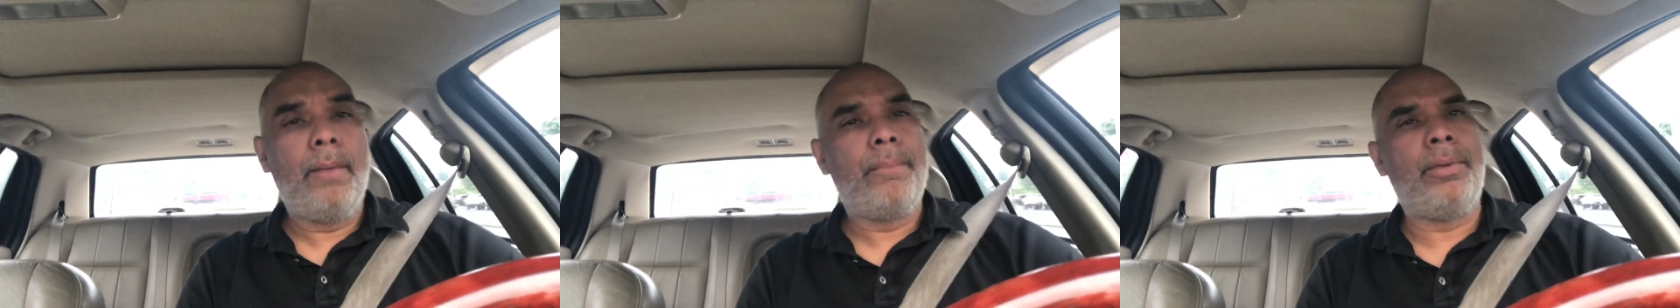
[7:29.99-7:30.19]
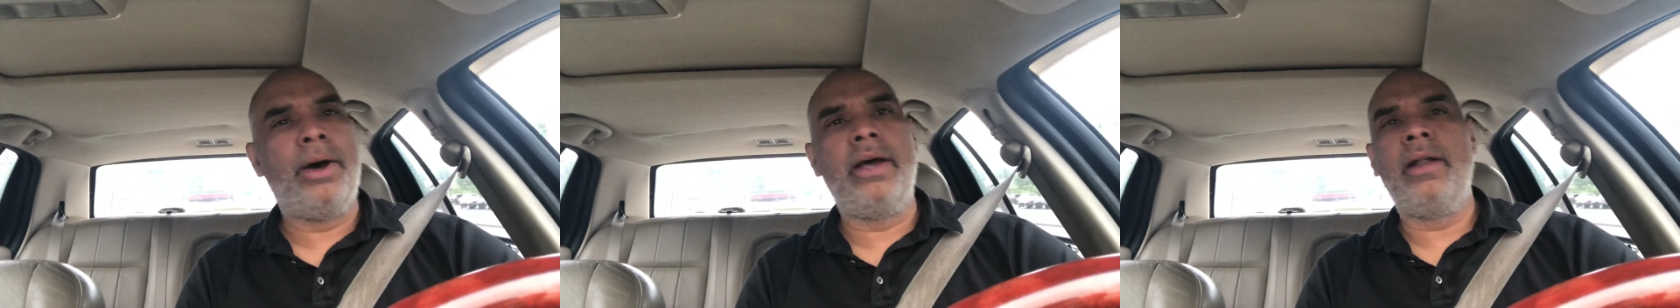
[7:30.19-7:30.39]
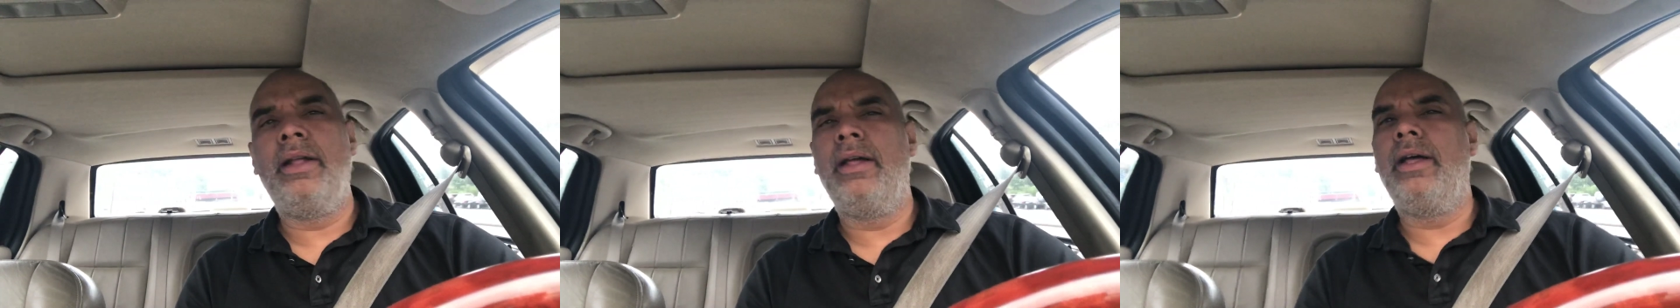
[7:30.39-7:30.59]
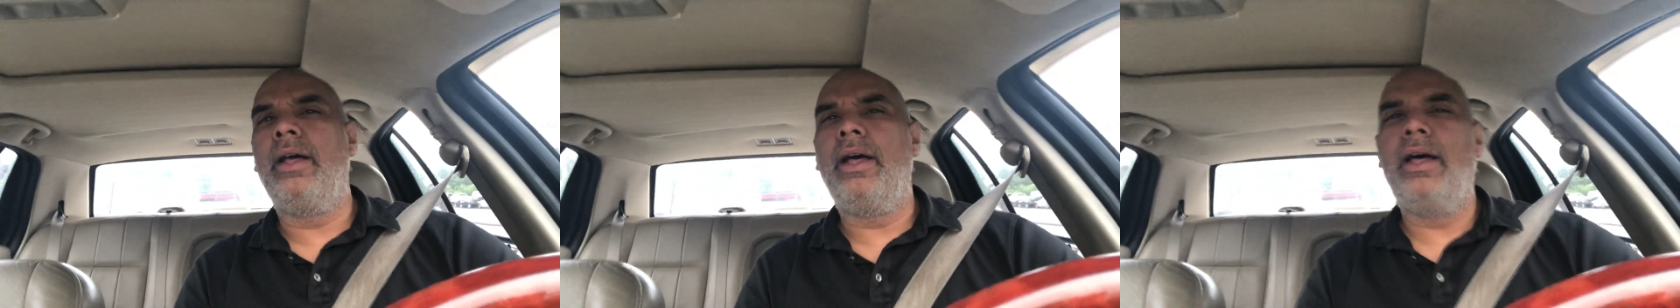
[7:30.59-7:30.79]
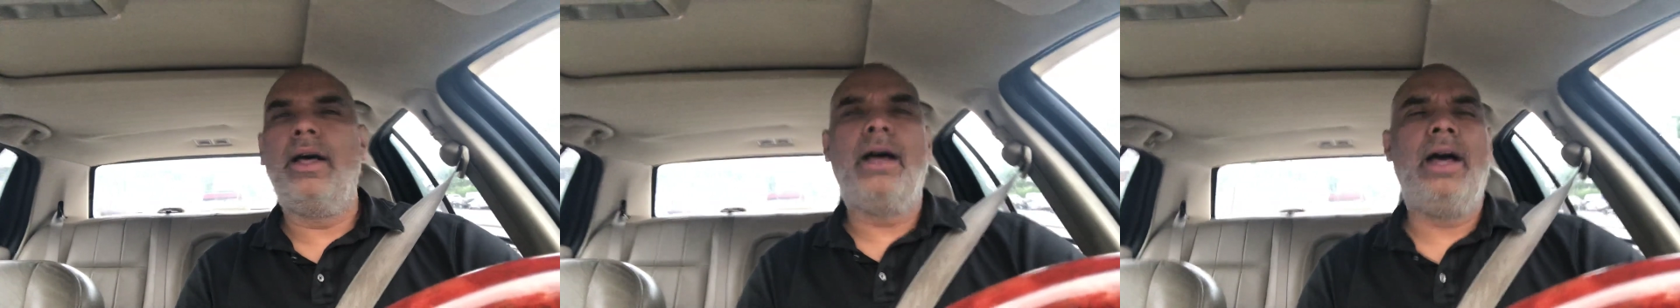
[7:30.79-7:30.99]
but
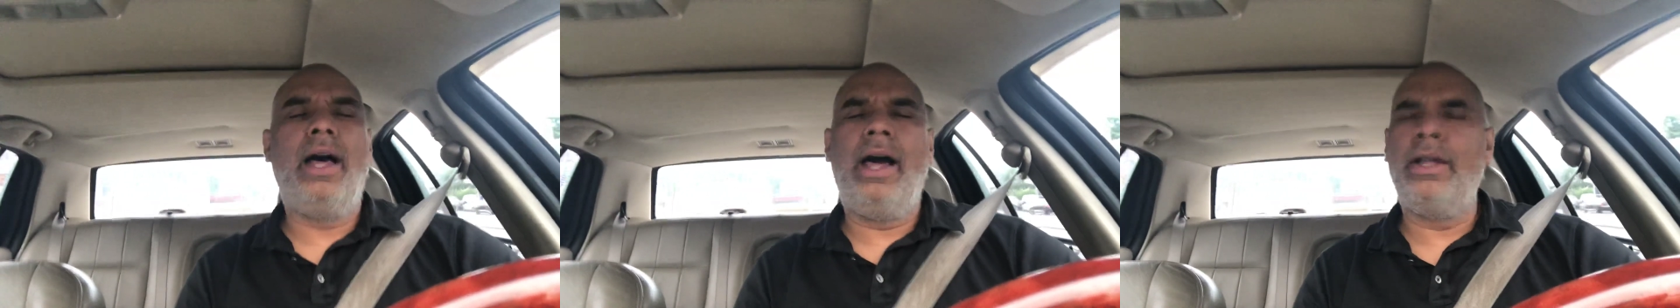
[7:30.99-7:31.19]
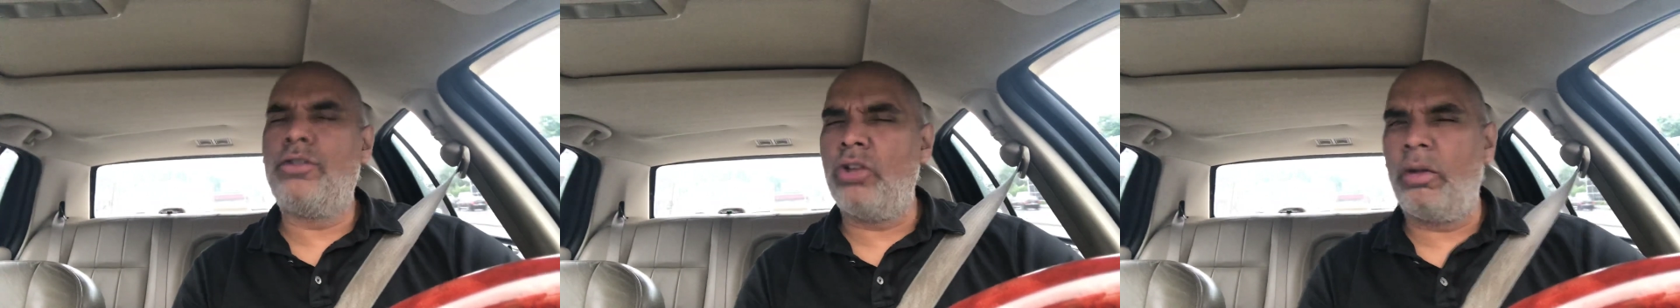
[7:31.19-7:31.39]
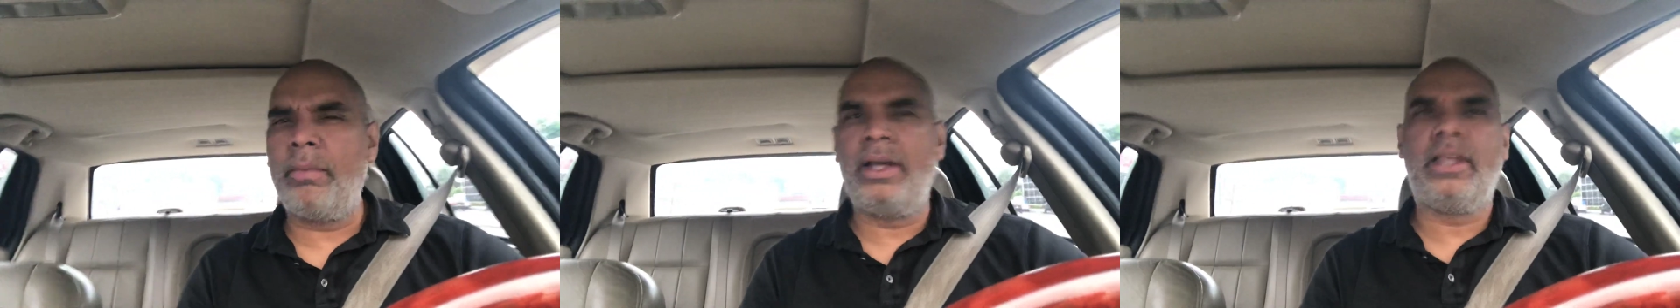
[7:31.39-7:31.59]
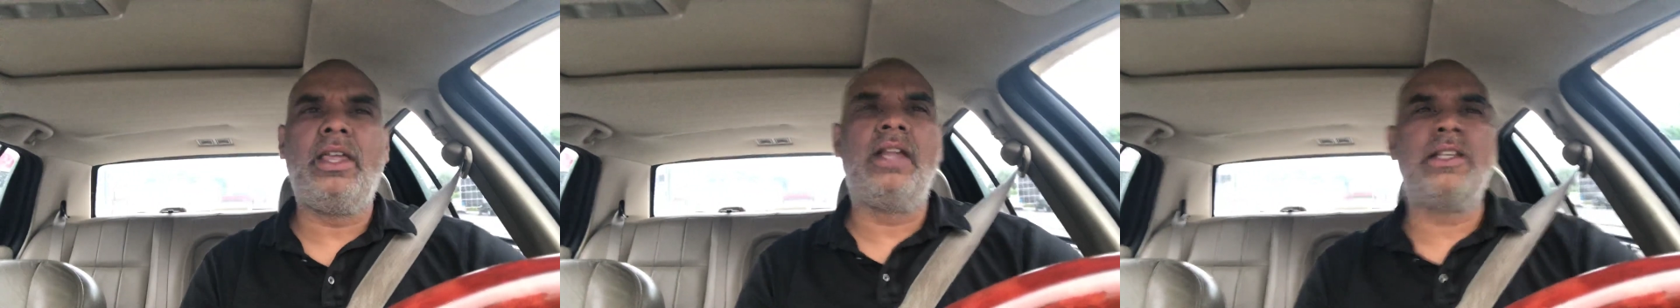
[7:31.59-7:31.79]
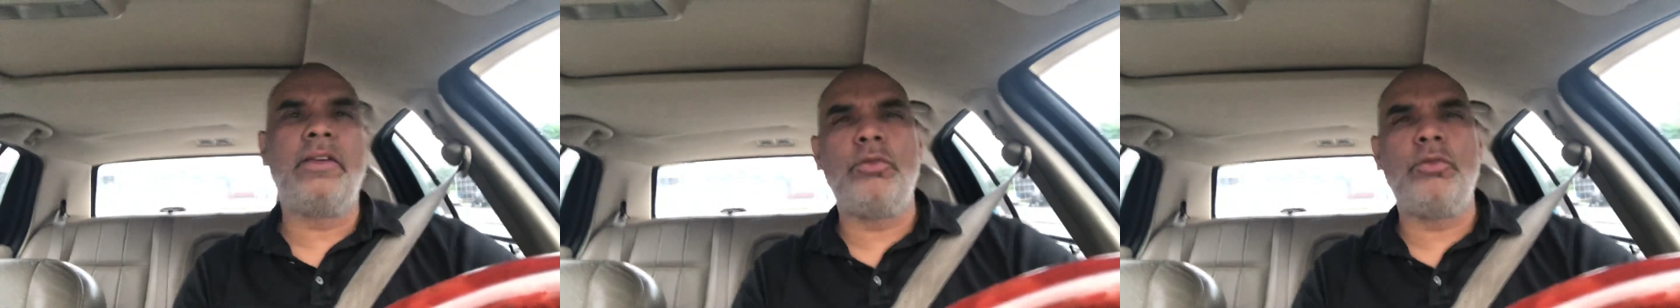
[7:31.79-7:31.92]
I told my kids,